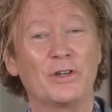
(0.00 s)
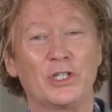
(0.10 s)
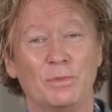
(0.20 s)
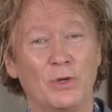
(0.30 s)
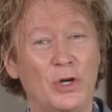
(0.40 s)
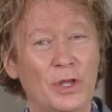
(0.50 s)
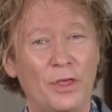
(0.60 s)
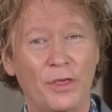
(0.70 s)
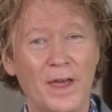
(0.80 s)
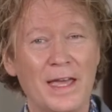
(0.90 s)
some good
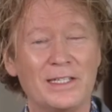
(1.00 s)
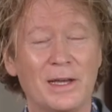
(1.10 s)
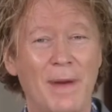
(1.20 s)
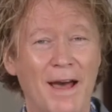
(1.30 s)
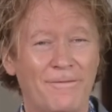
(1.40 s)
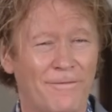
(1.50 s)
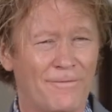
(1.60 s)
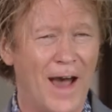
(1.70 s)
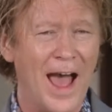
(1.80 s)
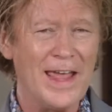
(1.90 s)
things about
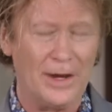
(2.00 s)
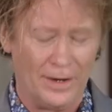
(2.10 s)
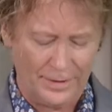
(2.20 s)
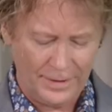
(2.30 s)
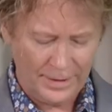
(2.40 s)
fire.